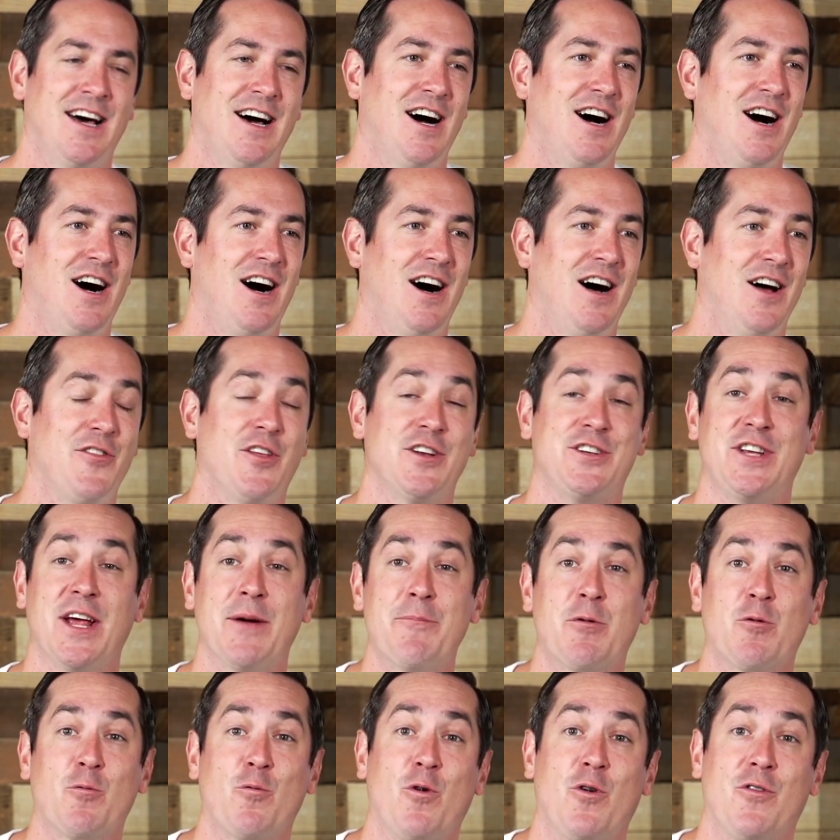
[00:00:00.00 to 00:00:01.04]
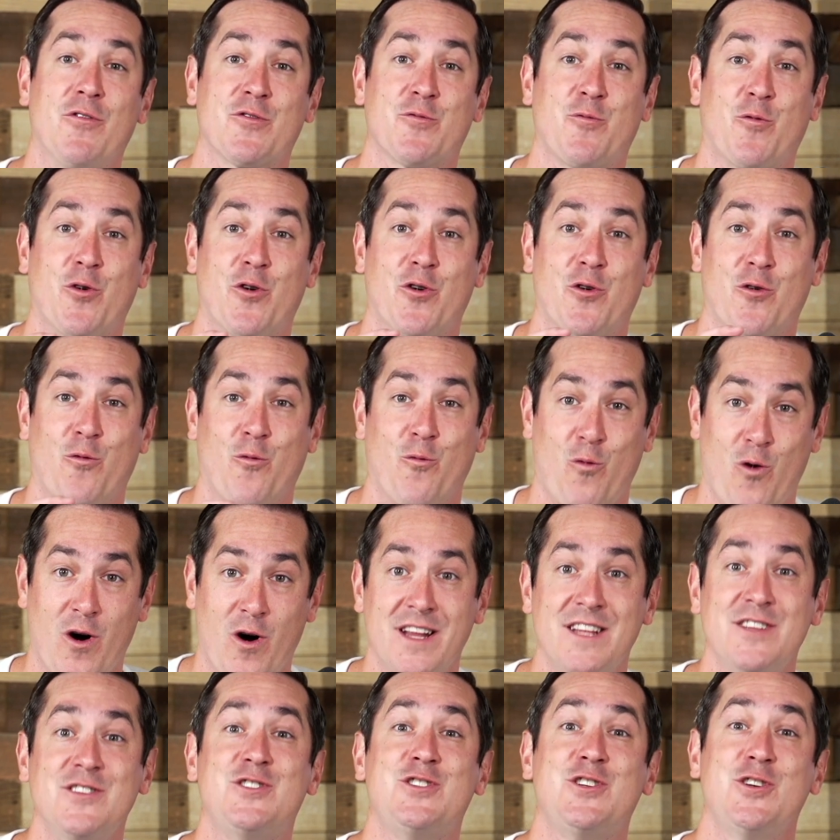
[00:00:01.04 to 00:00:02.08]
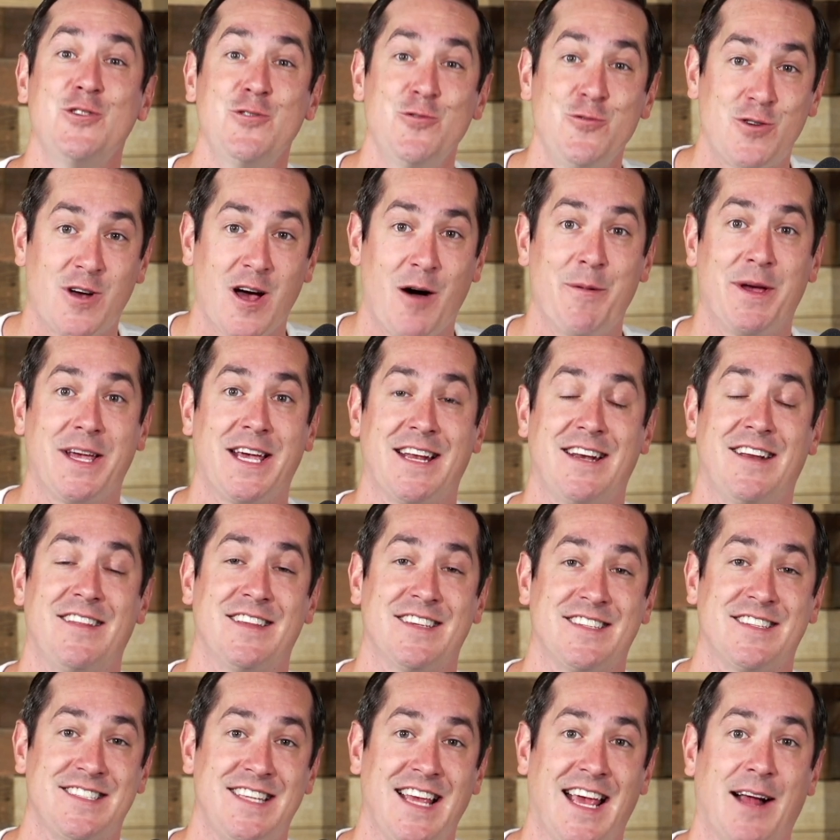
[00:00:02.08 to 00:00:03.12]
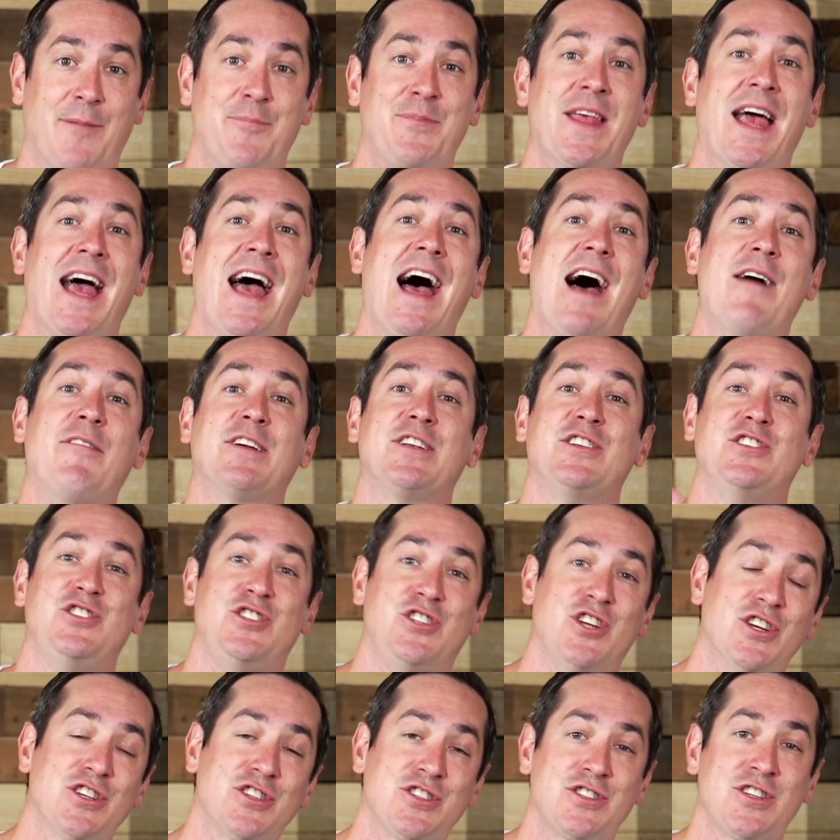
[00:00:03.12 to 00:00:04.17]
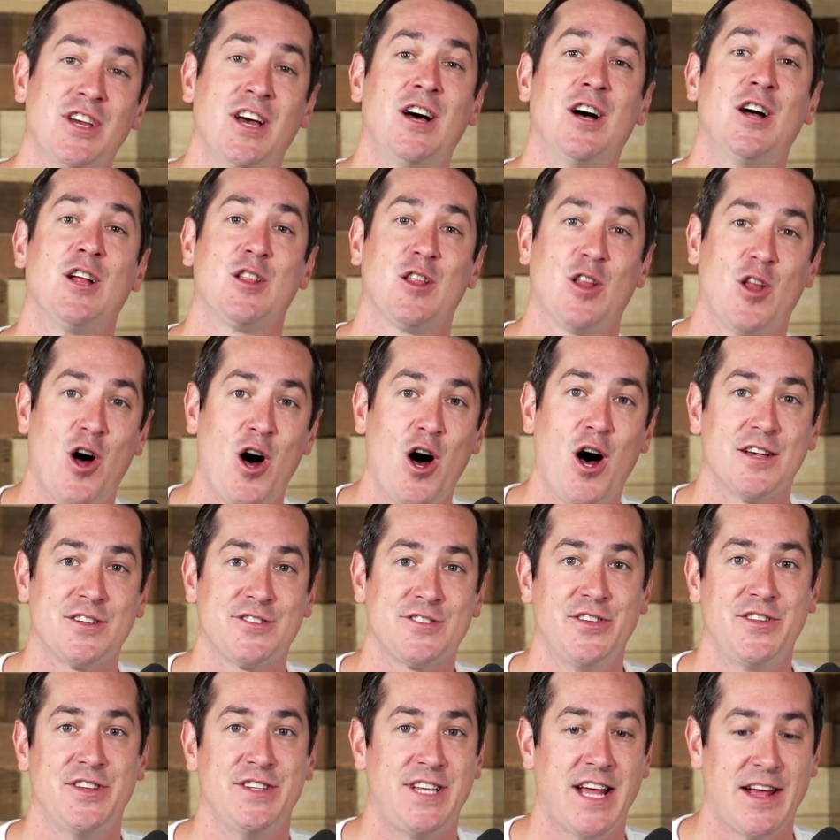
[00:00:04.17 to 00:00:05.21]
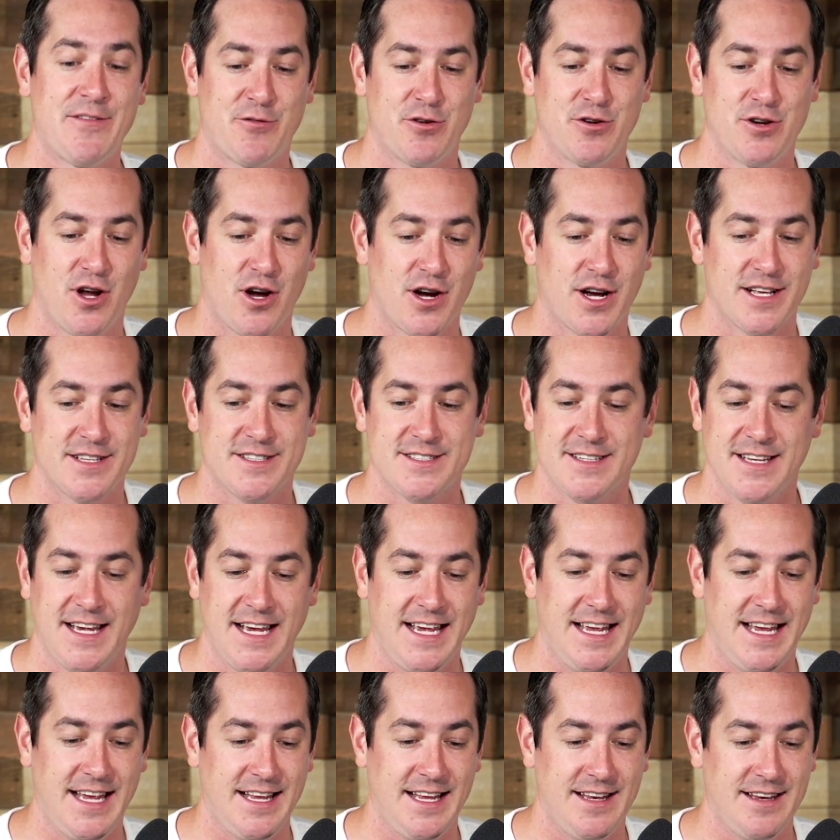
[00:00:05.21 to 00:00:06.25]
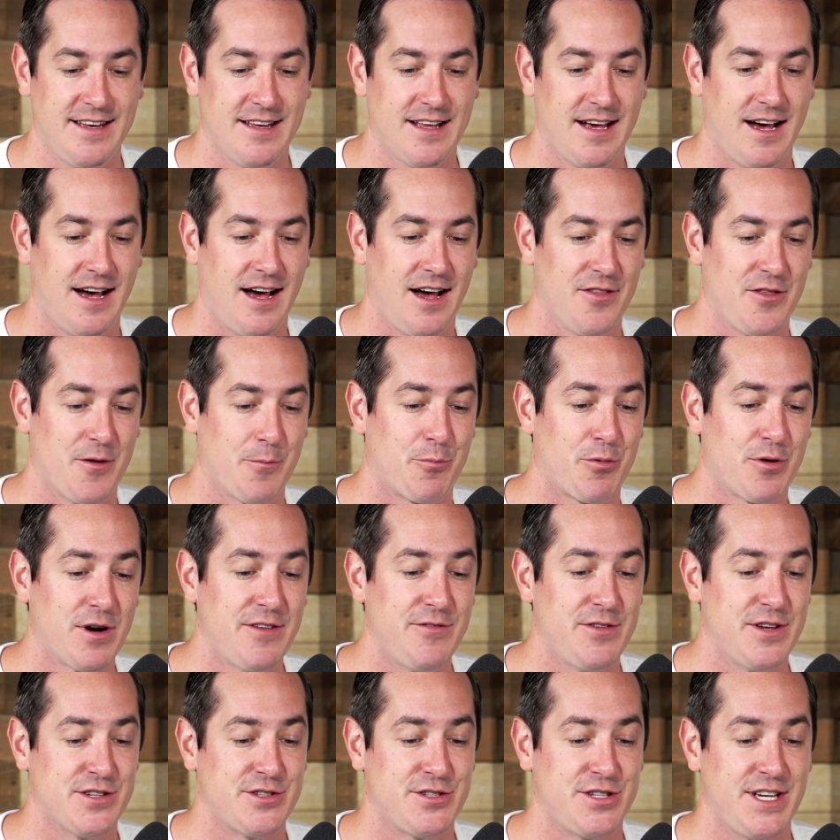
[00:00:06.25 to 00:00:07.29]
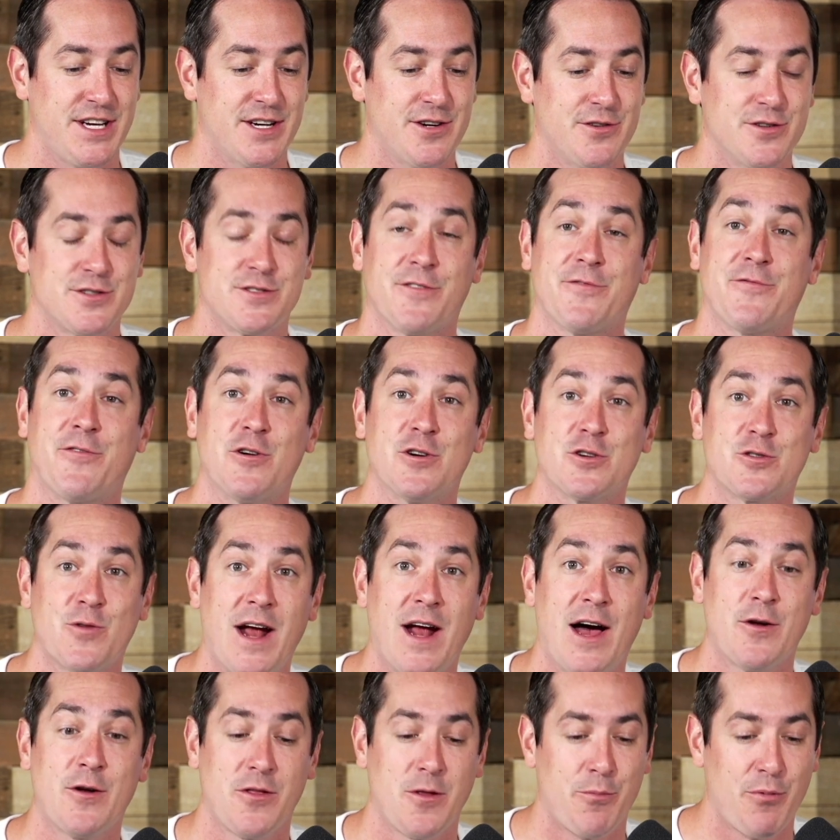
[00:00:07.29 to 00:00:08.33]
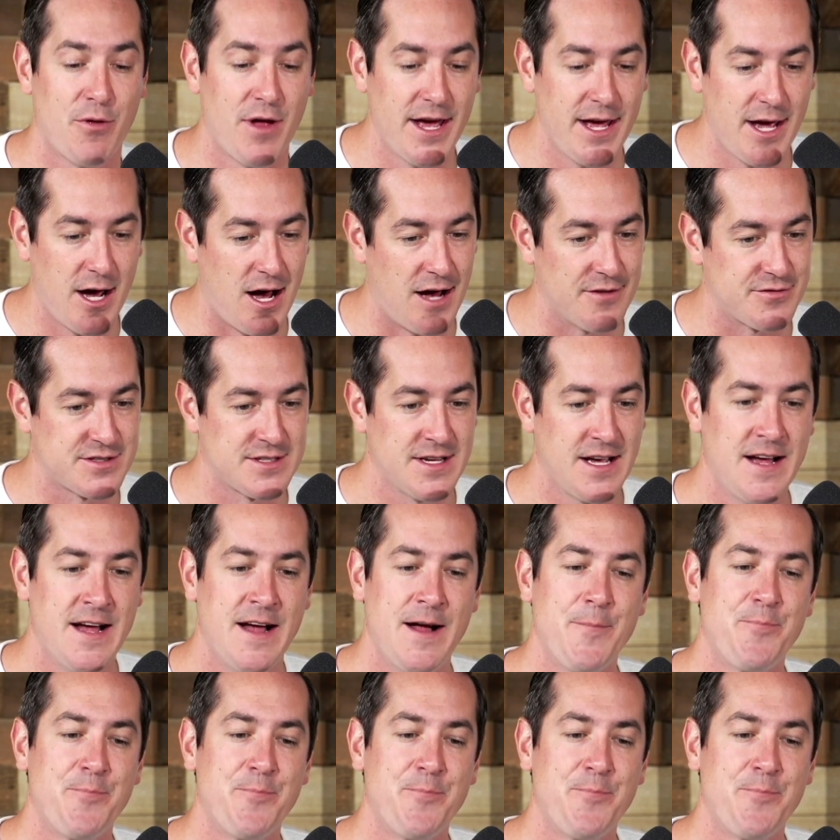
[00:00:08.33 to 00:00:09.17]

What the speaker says: The Timberwolves were 1-2 coming into this thing, having just lost to the Denver Nuggets in the previous year's first round of the playoffs.